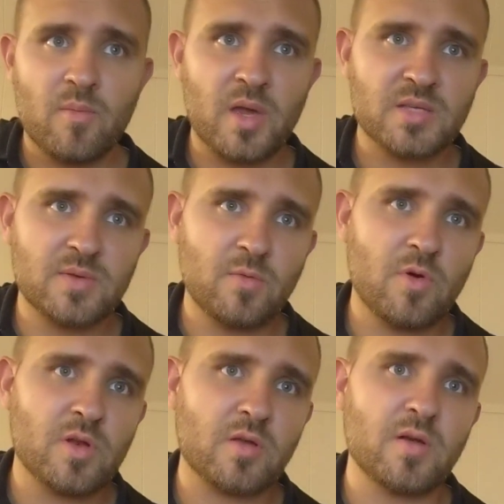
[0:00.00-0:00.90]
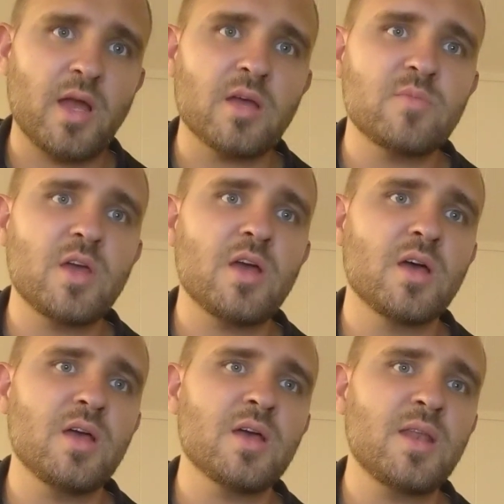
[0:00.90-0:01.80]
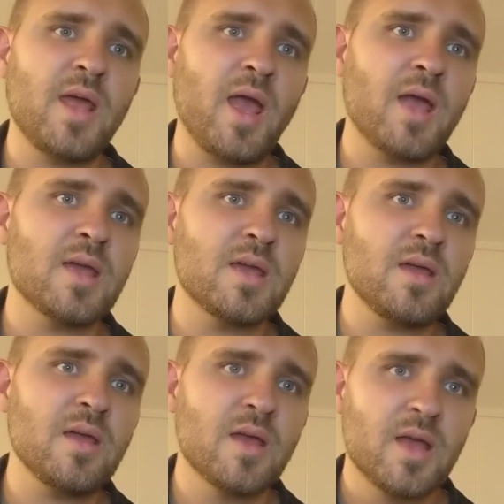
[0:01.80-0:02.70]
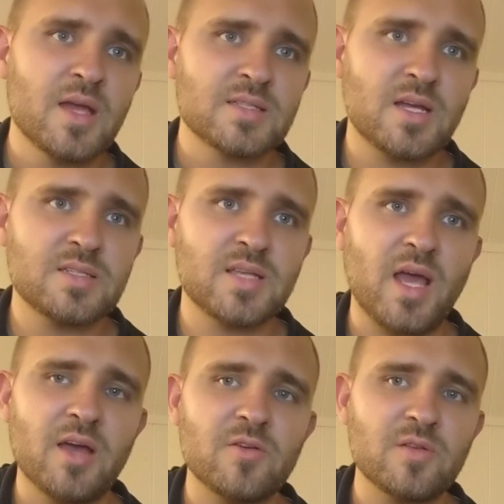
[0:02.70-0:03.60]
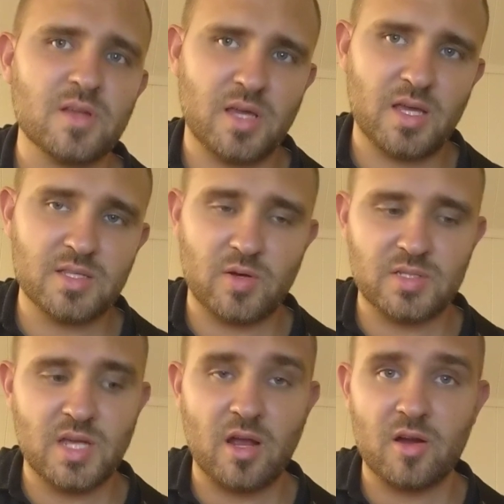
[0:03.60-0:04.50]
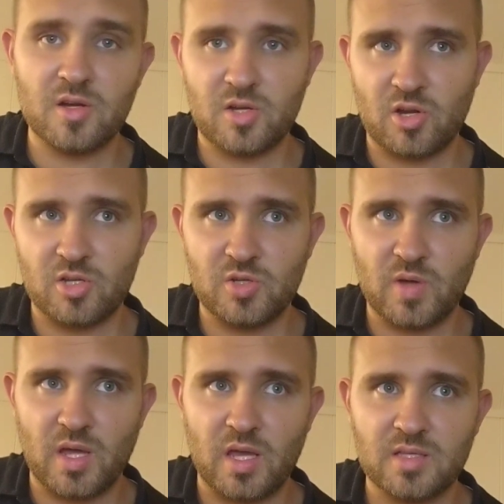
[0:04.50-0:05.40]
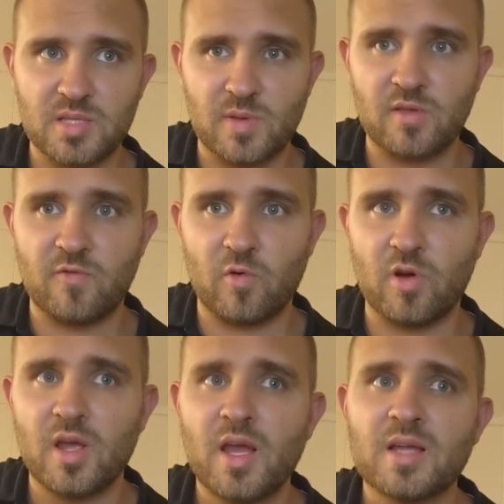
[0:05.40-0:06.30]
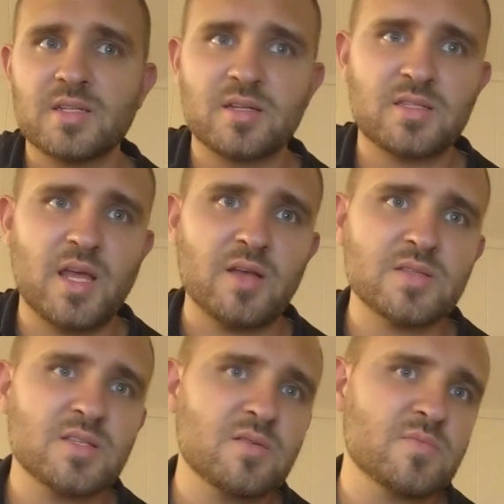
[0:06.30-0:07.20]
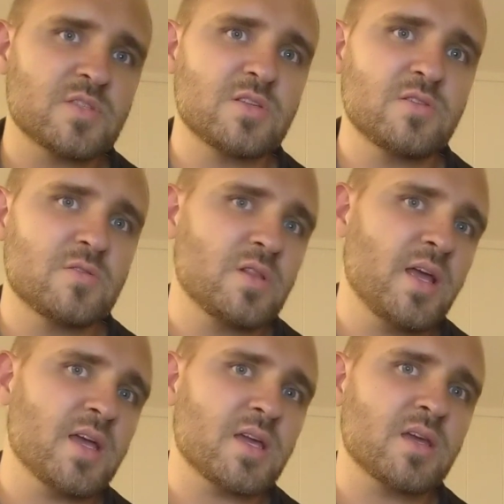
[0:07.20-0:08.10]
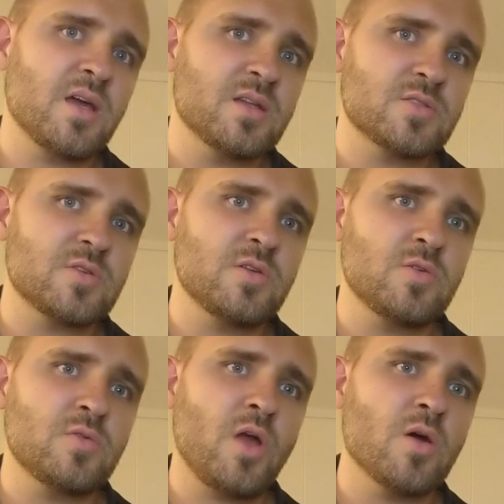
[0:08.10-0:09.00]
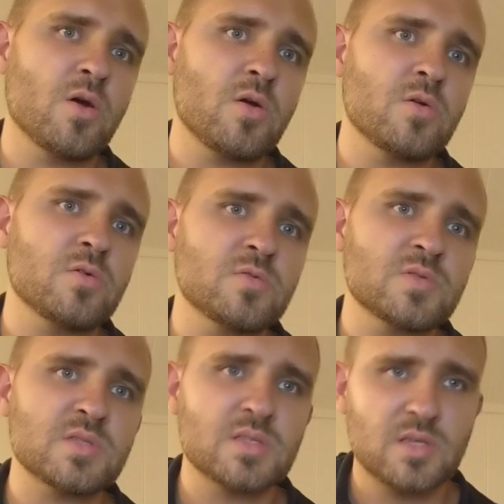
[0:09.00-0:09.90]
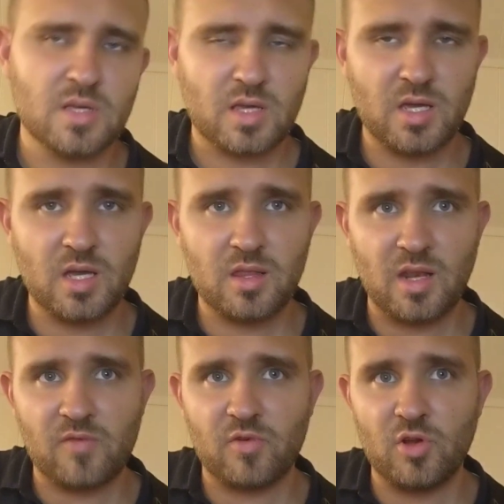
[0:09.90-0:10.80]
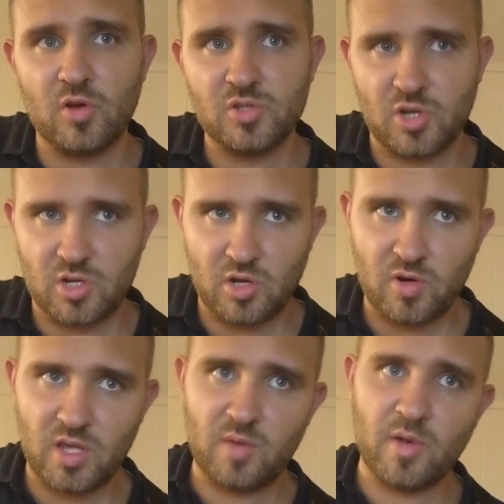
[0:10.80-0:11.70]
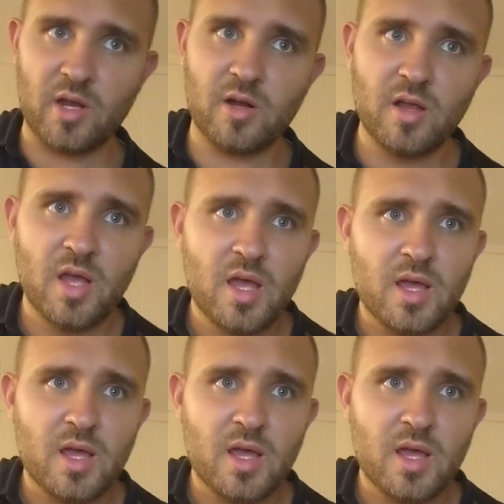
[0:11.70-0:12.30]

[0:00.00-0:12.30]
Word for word: Makes me want to grab your honey. Tear down. Okay, so on tear, you're going to do A suspended four. Tear down some two-lane country, who knows? Okay, then after nose, you're going to go to E minor.